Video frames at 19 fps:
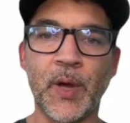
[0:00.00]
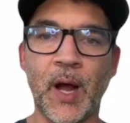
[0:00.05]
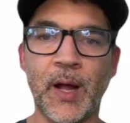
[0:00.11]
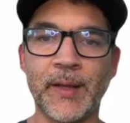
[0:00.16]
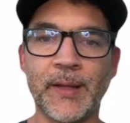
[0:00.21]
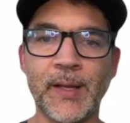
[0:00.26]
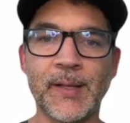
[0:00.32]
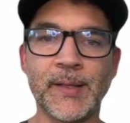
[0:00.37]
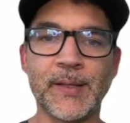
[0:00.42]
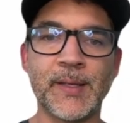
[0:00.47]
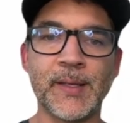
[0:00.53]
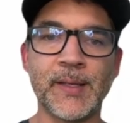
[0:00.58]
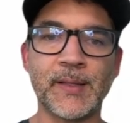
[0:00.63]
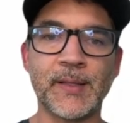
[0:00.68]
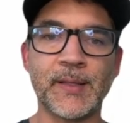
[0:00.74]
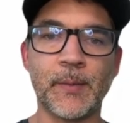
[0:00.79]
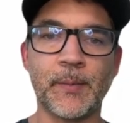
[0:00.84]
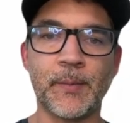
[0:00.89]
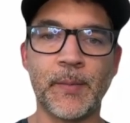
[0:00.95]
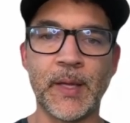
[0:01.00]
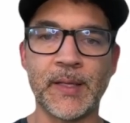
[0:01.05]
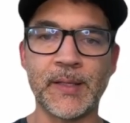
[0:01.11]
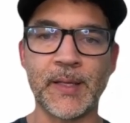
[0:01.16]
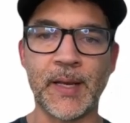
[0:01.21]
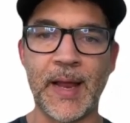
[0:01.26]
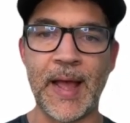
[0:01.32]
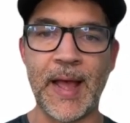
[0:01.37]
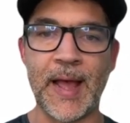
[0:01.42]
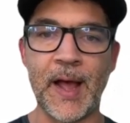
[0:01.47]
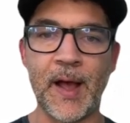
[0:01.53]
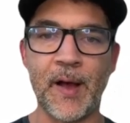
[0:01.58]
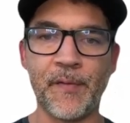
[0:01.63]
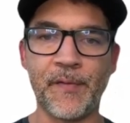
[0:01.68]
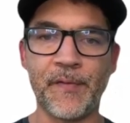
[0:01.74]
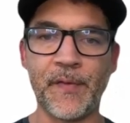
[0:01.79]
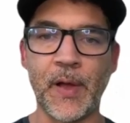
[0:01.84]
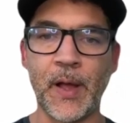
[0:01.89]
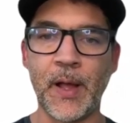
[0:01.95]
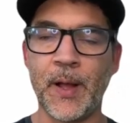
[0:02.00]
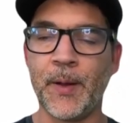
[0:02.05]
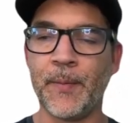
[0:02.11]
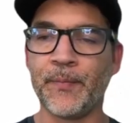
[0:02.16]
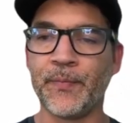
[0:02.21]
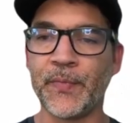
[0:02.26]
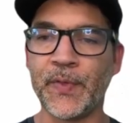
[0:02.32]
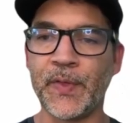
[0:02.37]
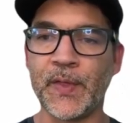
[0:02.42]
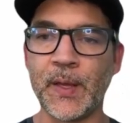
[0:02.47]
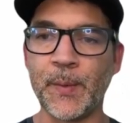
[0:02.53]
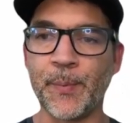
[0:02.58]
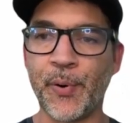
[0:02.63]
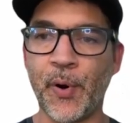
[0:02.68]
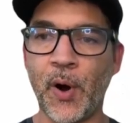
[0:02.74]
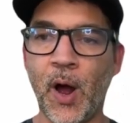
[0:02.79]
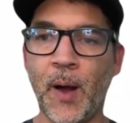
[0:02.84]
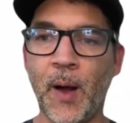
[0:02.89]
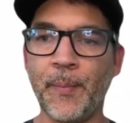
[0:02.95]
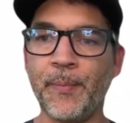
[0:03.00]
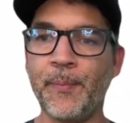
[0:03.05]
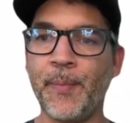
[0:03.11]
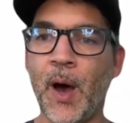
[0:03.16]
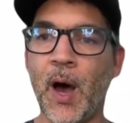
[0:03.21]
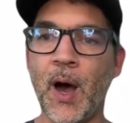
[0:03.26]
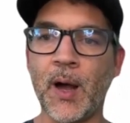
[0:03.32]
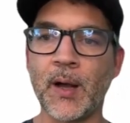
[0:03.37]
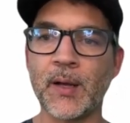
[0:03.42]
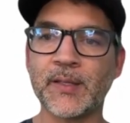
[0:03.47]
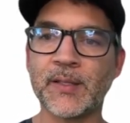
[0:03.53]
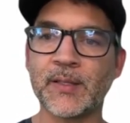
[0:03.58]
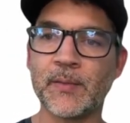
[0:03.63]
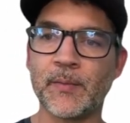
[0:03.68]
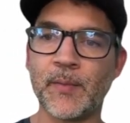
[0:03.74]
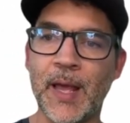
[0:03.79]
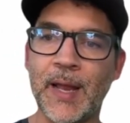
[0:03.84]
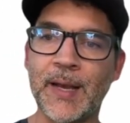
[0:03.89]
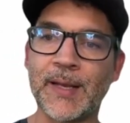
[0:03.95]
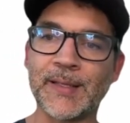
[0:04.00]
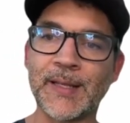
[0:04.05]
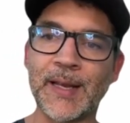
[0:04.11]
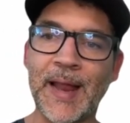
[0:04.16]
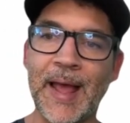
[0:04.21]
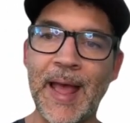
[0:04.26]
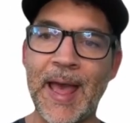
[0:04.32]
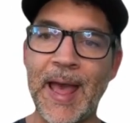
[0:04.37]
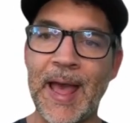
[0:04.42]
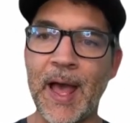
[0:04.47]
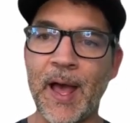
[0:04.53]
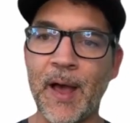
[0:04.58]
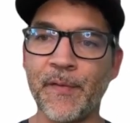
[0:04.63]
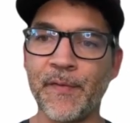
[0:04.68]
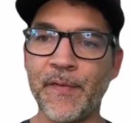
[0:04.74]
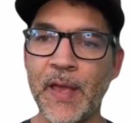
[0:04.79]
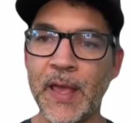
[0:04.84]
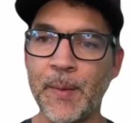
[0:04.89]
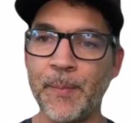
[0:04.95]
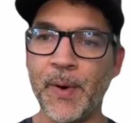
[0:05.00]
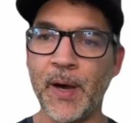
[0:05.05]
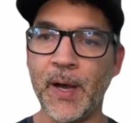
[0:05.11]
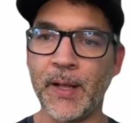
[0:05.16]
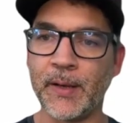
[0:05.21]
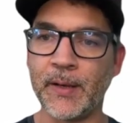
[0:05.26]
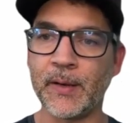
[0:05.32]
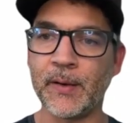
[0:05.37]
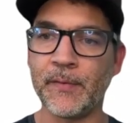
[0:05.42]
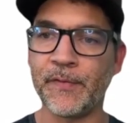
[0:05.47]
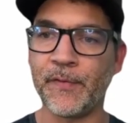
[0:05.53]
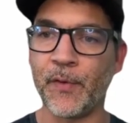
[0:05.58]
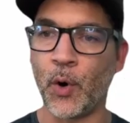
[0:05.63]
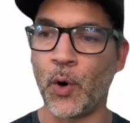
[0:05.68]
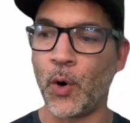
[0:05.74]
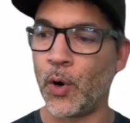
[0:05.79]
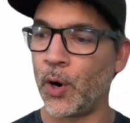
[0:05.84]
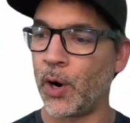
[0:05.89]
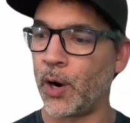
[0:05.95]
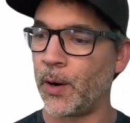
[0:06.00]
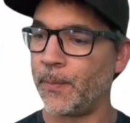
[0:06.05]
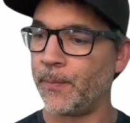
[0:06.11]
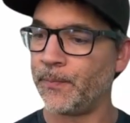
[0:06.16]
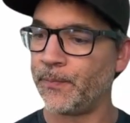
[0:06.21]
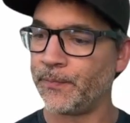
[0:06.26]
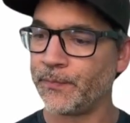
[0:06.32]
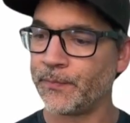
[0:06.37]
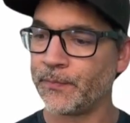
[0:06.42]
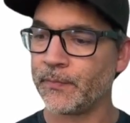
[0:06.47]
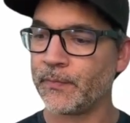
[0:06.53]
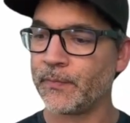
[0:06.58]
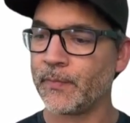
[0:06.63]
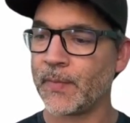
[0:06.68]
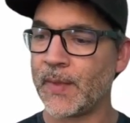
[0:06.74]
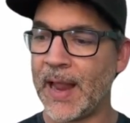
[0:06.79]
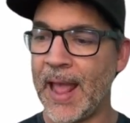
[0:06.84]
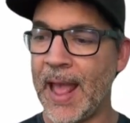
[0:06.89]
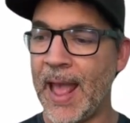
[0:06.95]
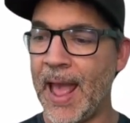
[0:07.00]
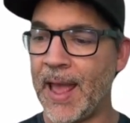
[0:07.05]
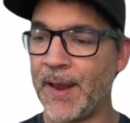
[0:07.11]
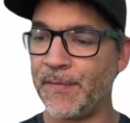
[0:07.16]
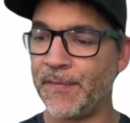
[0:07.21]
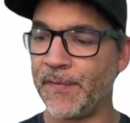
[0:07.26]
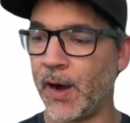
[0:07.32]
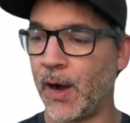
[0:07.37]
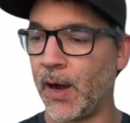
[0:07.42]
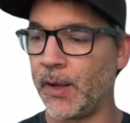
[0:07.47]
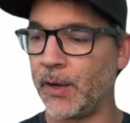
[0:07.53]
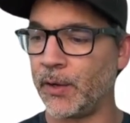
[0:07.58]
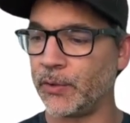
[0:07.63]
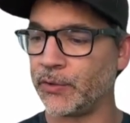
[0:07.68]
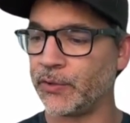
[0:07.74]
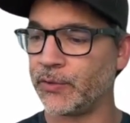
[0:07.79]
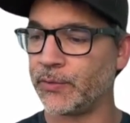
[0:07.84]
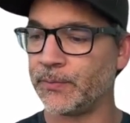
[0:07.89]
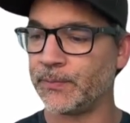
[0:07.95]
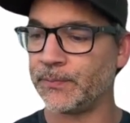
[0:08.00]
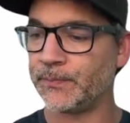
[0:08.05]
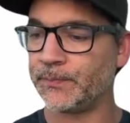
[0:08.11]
content system is going to have the prompt box and is going to have a button for add files.